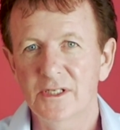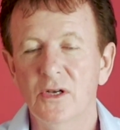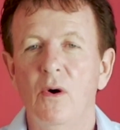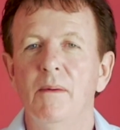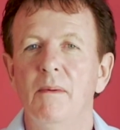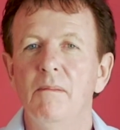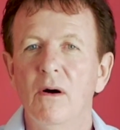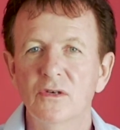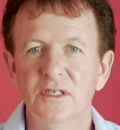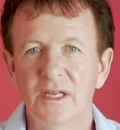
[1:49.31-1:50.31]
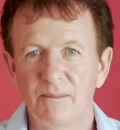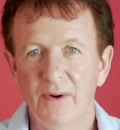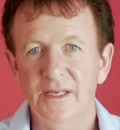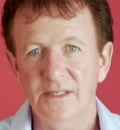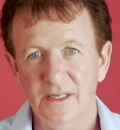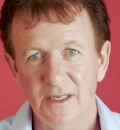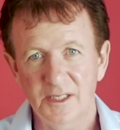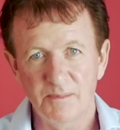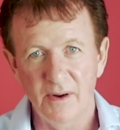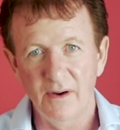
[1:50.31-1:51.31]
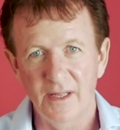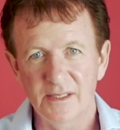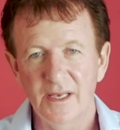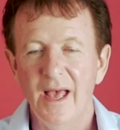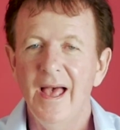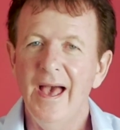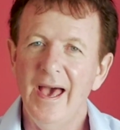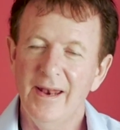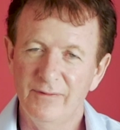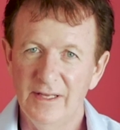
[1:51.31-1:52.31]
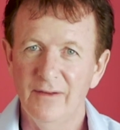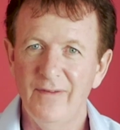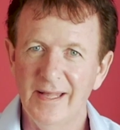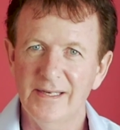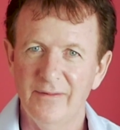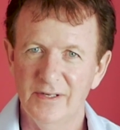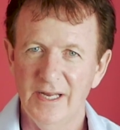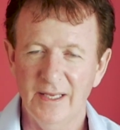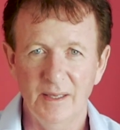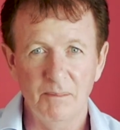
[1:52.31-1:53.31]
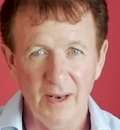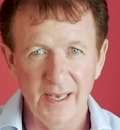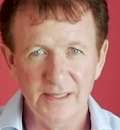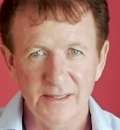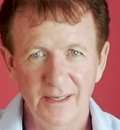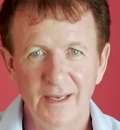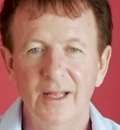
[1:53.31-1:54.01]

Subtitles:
So I'm emotionally embracing the experience ahead of the event ever taking place.